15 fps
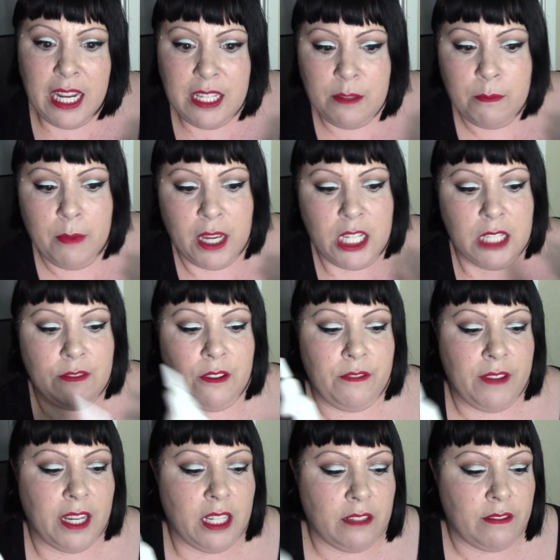as much of a
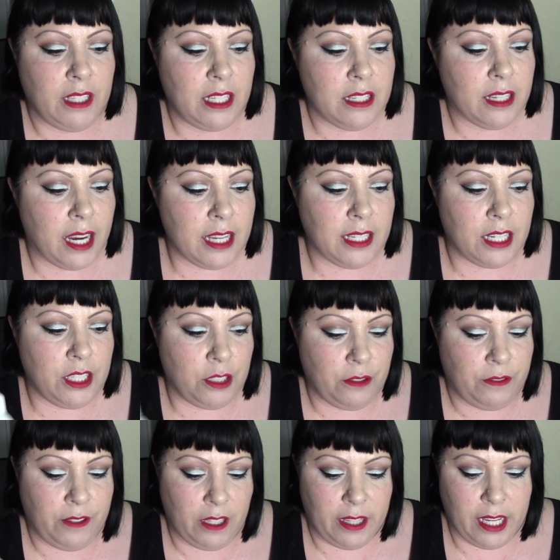fan of these guys. I do
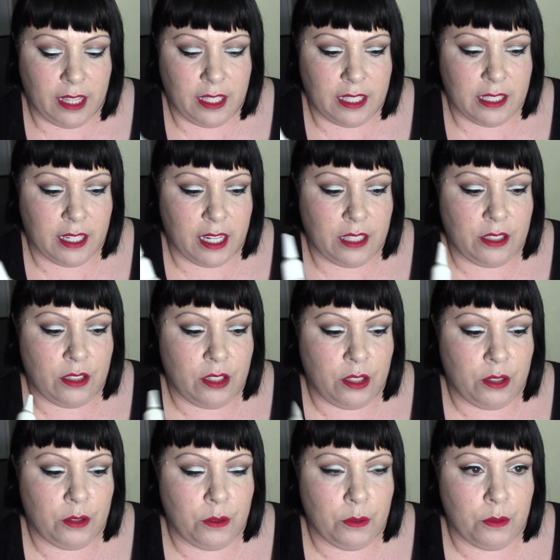feel like these guys
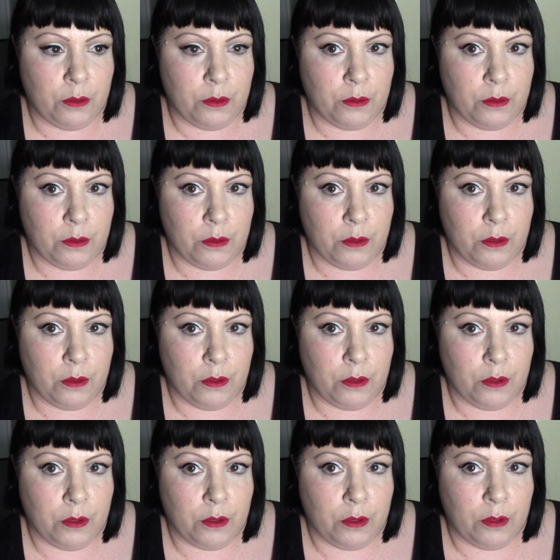do
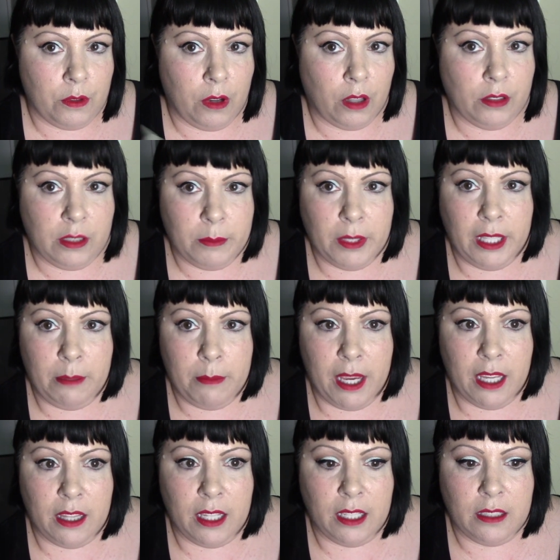ultimately
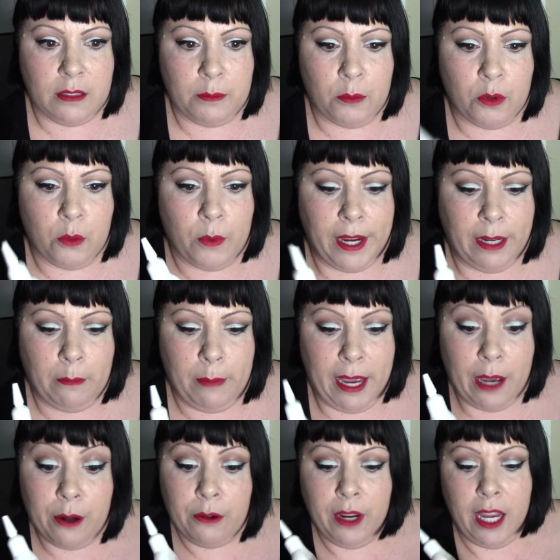make things more white and
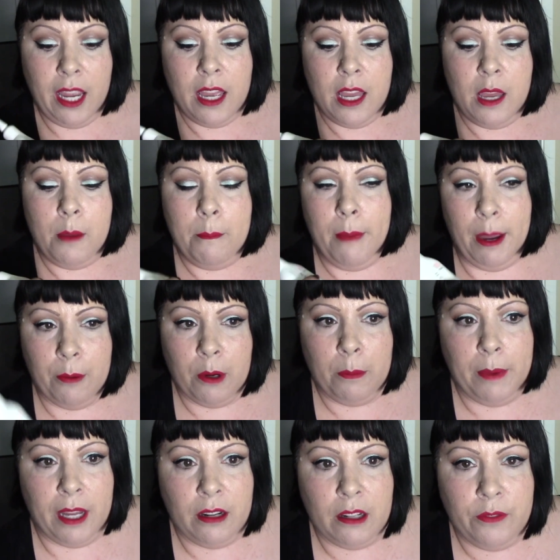powdery. Might work
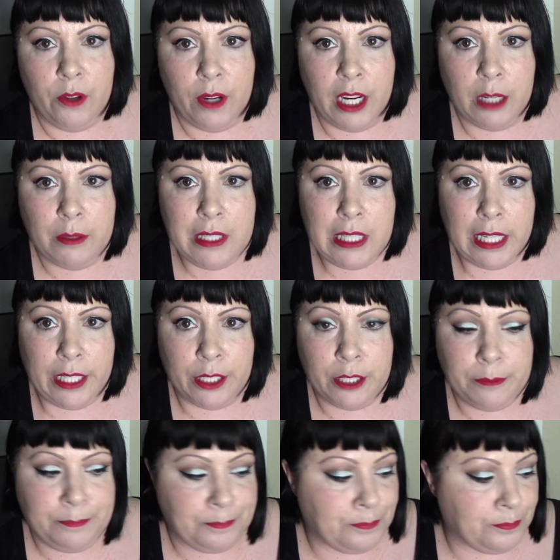better if your hair was lighter.